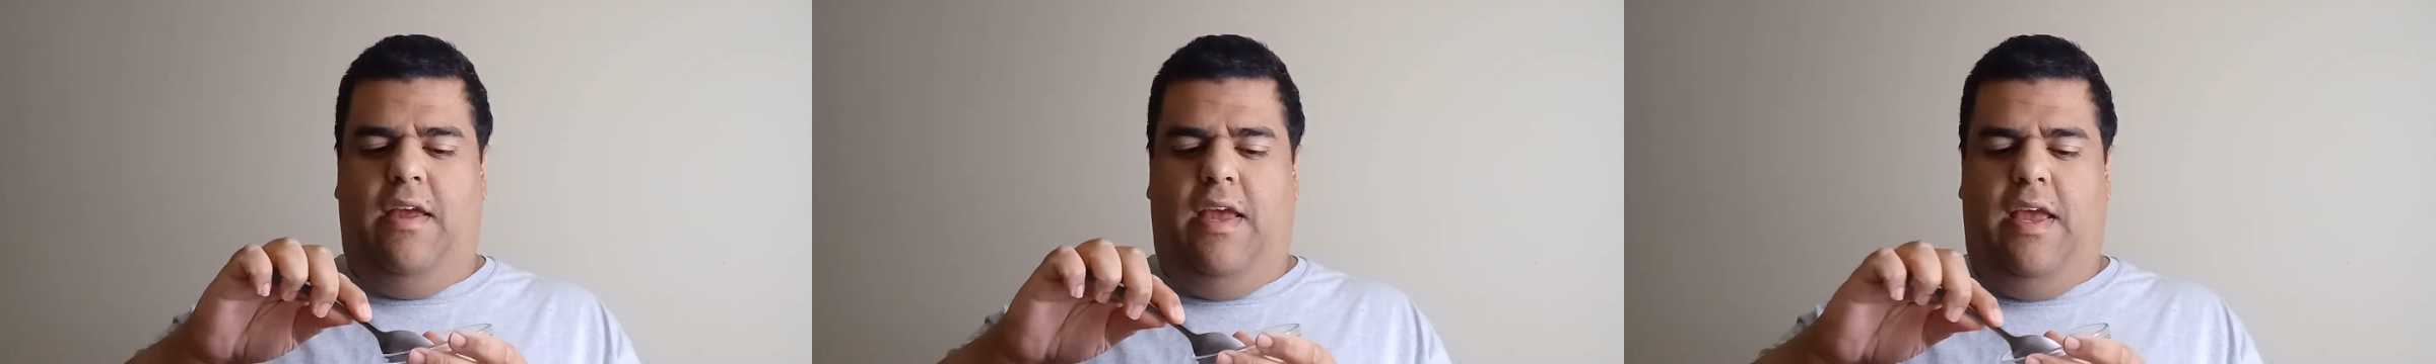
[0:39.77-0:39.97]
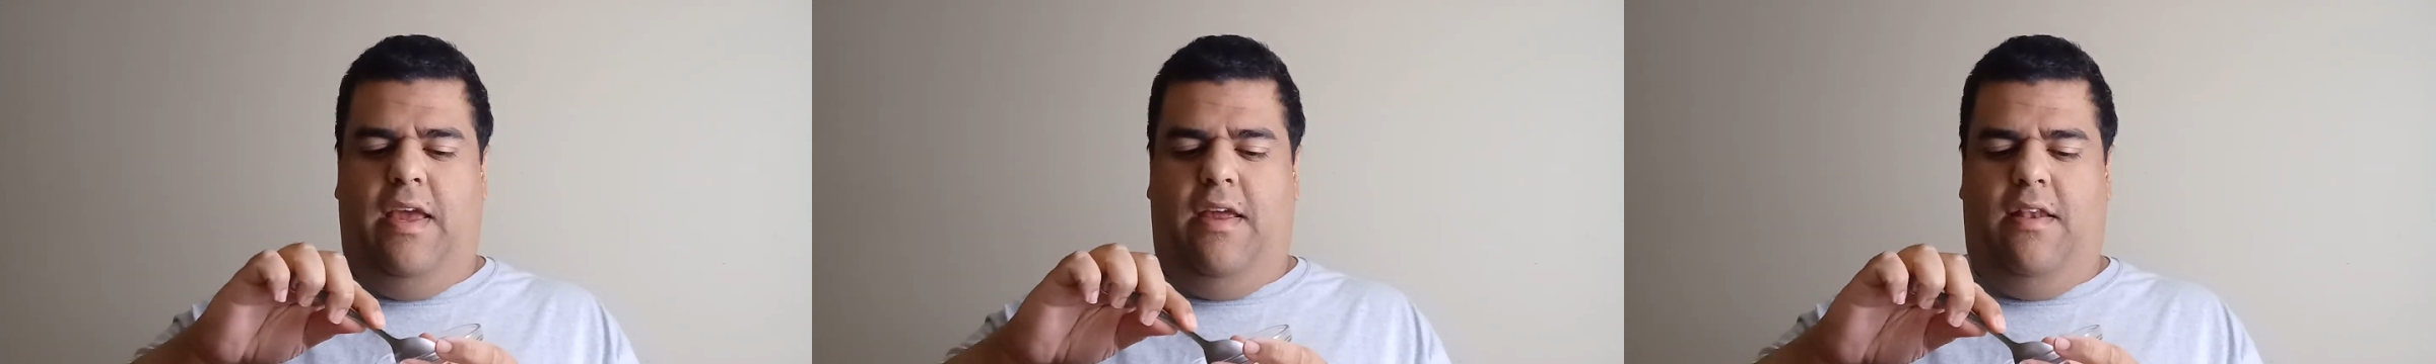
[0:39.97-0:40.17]

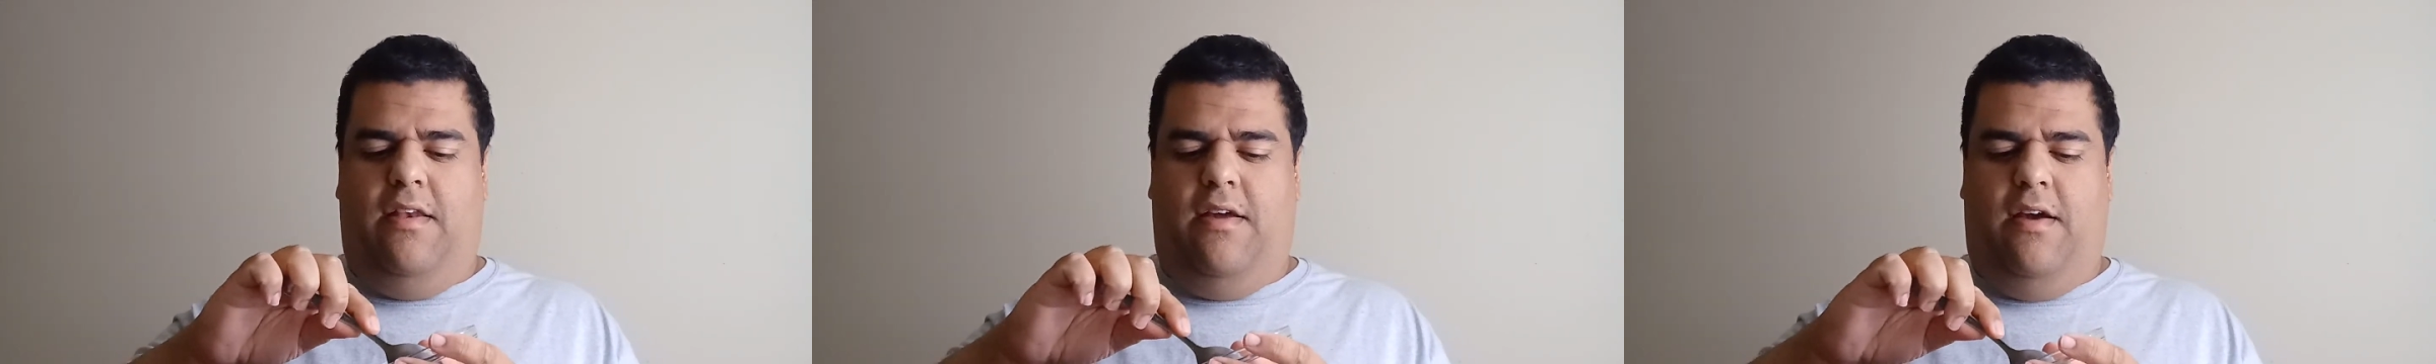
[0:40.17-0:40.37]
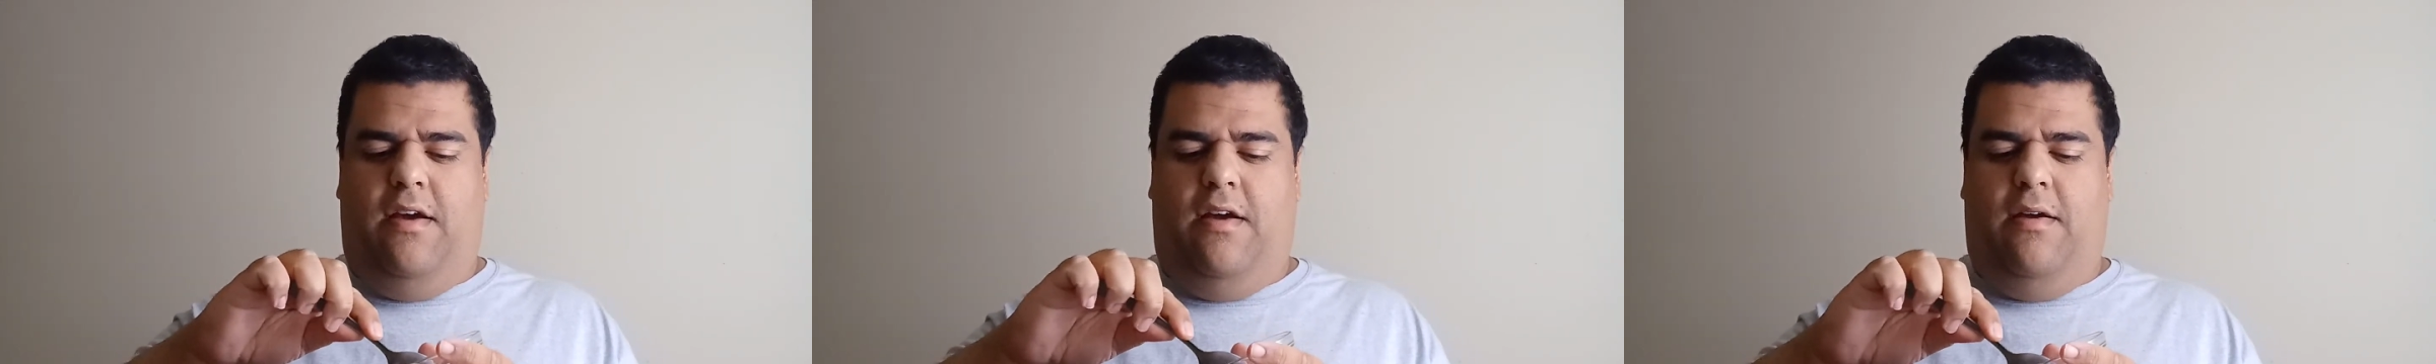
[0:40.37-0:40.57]
and
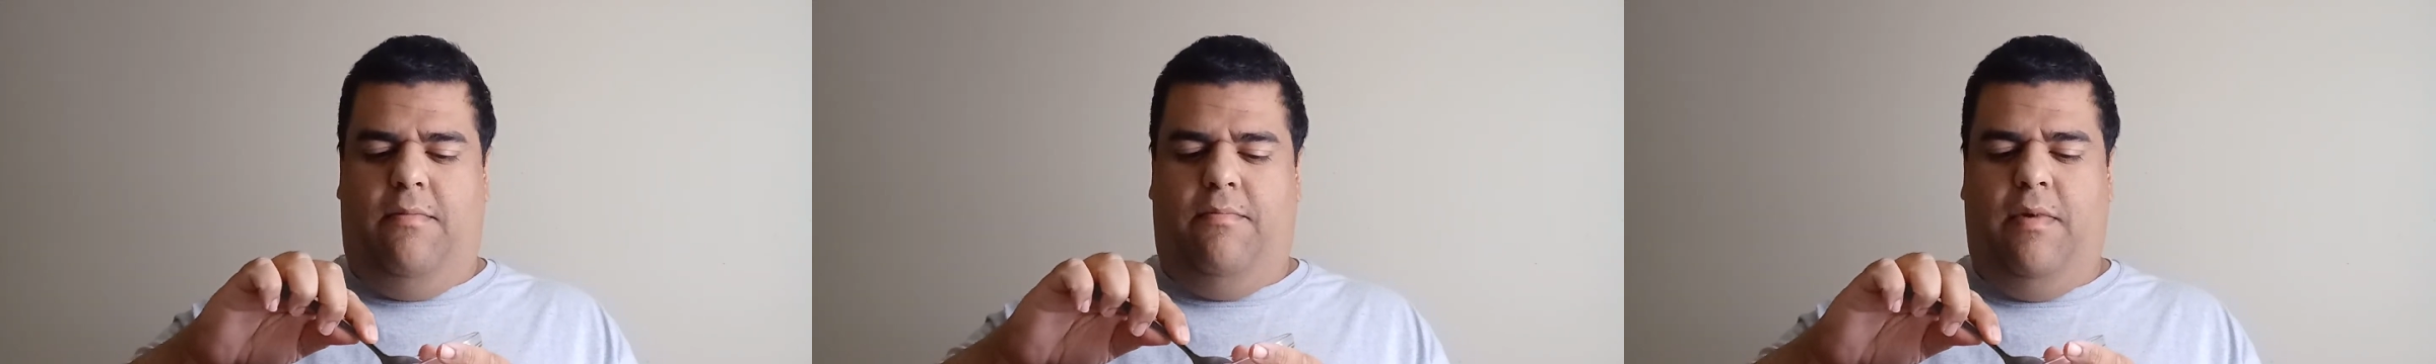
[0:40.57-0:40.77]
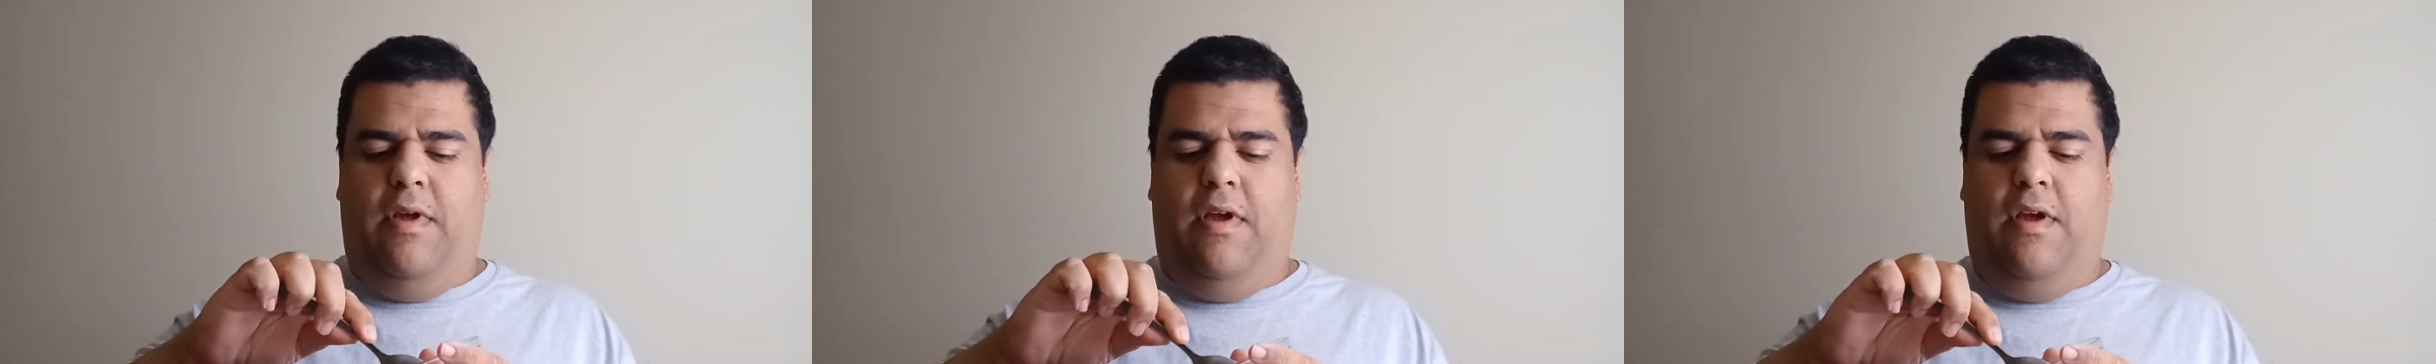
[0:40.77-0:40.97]

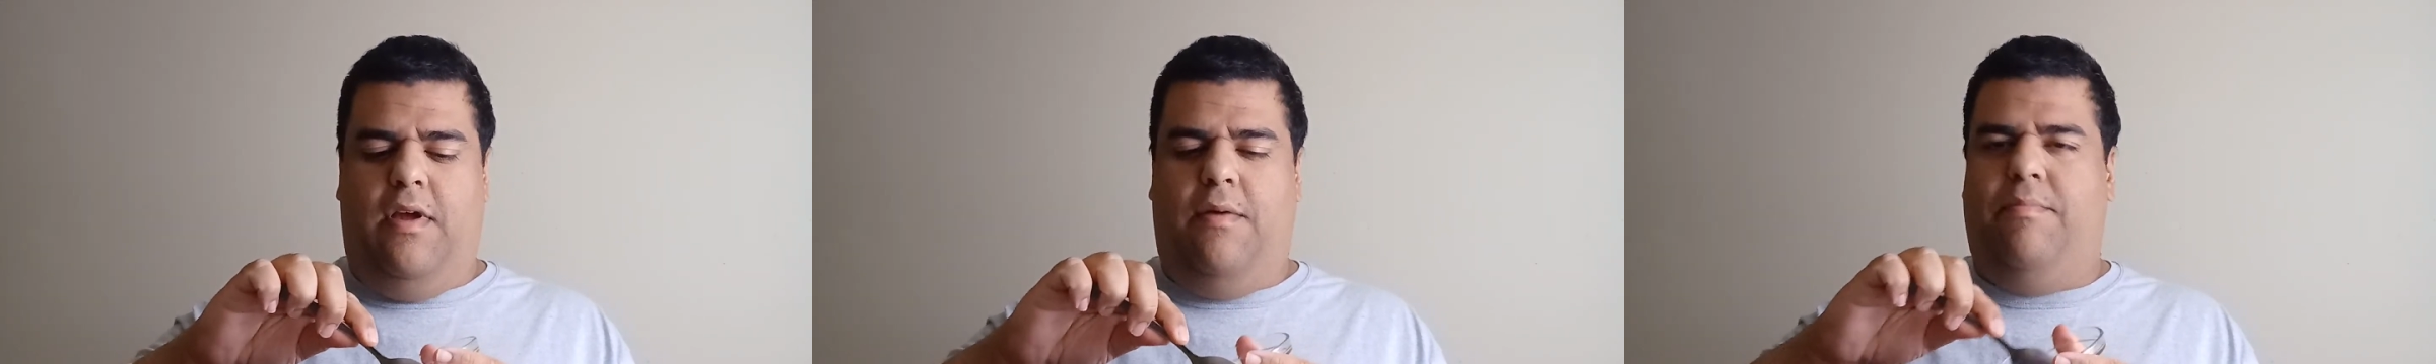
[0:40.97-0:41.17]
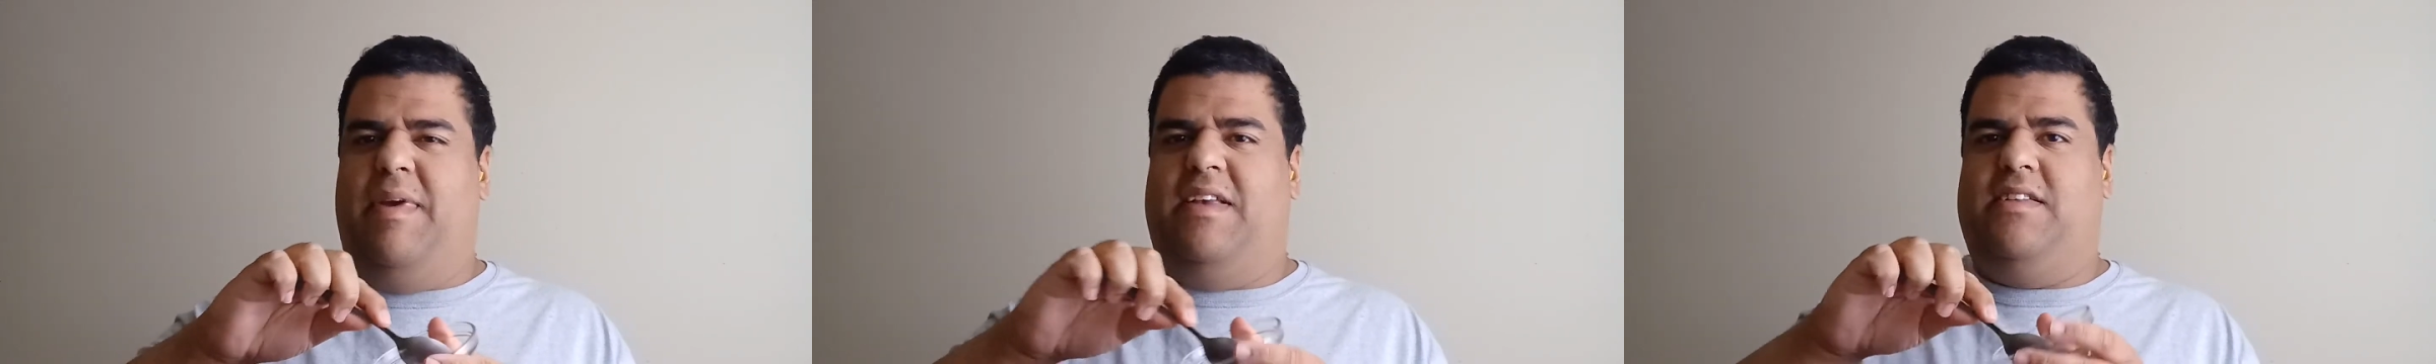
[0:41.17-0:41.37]

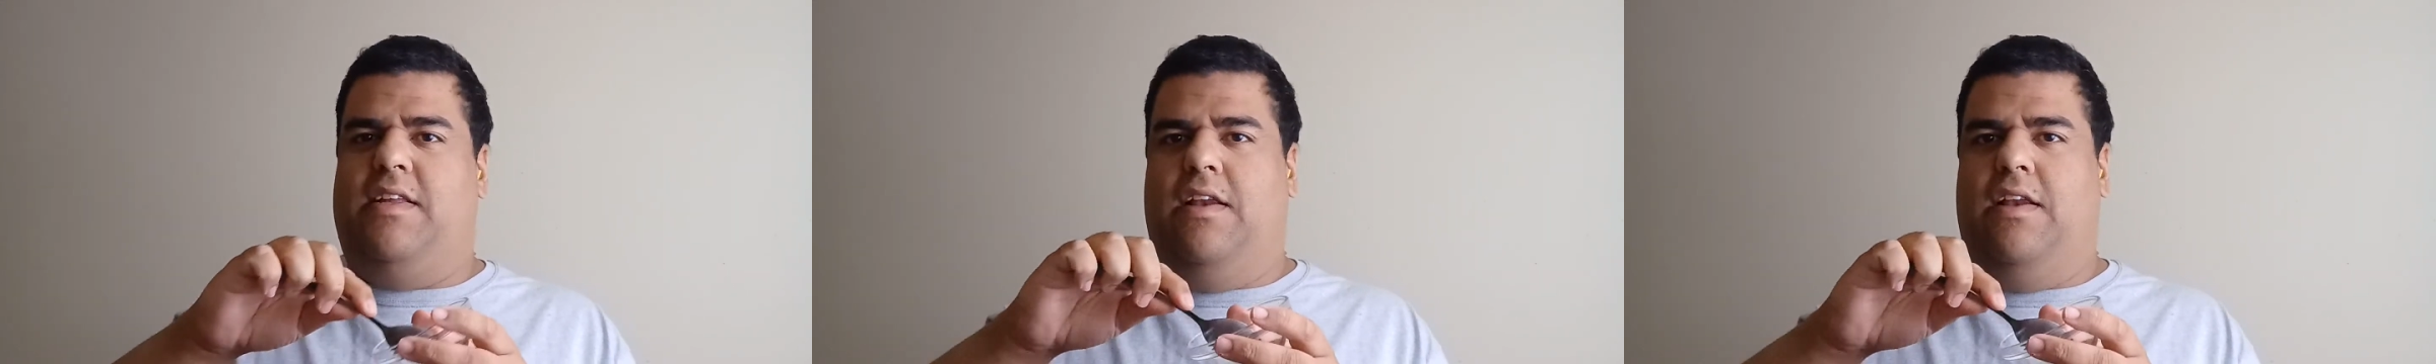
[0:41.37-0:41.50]
mix